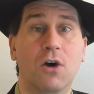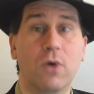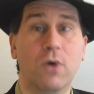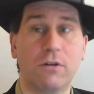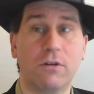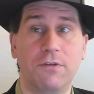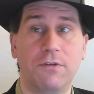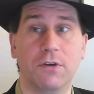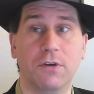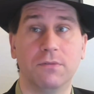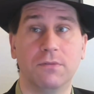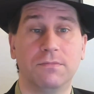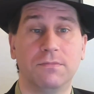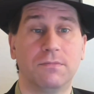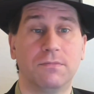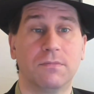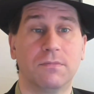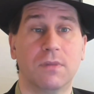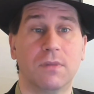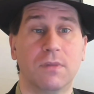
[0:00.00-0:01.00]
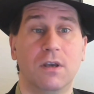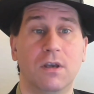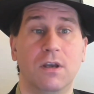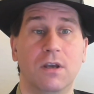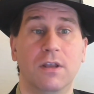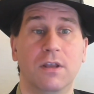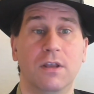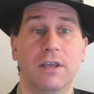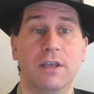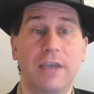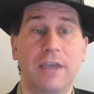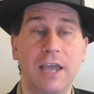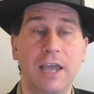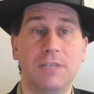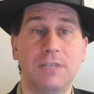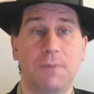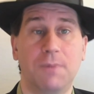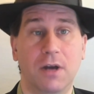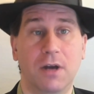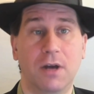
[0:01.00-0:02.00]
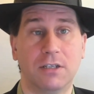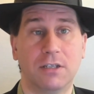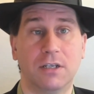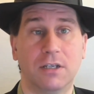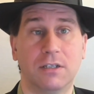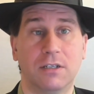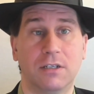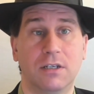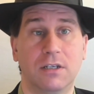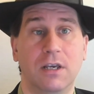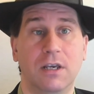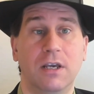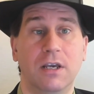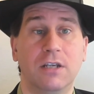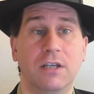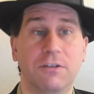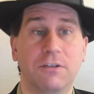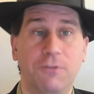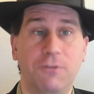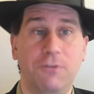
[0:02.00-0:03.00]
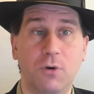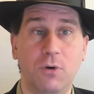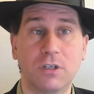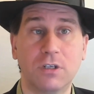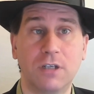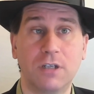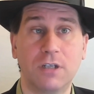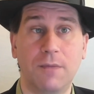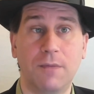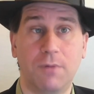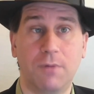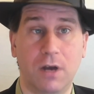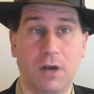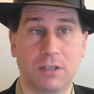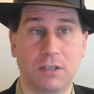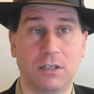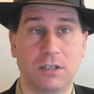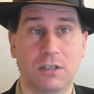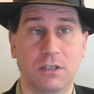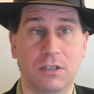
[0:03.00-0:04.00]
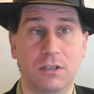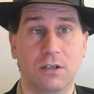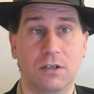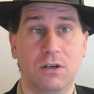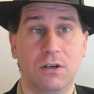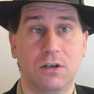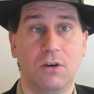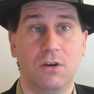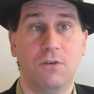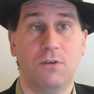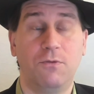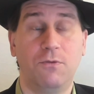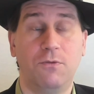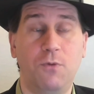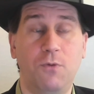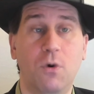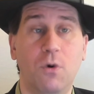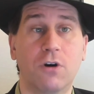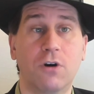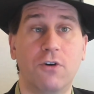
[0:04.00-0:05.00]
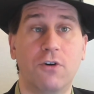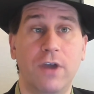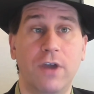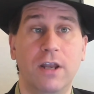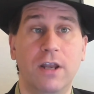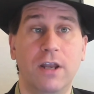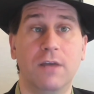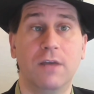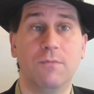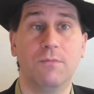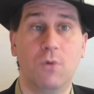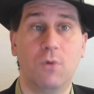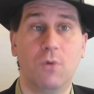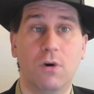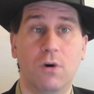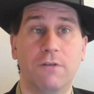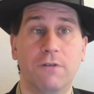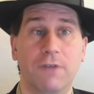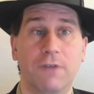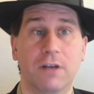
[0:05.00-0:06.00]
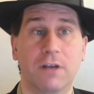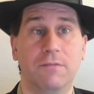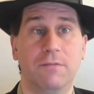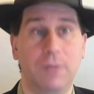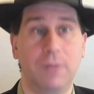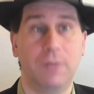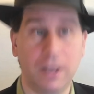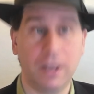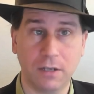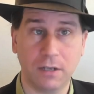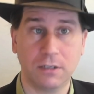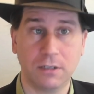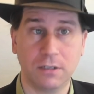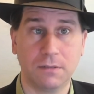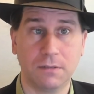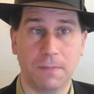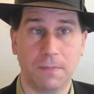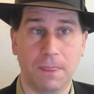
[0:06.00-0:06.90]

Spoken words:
review. The CASE process is a 4-step process for creating more effective plans.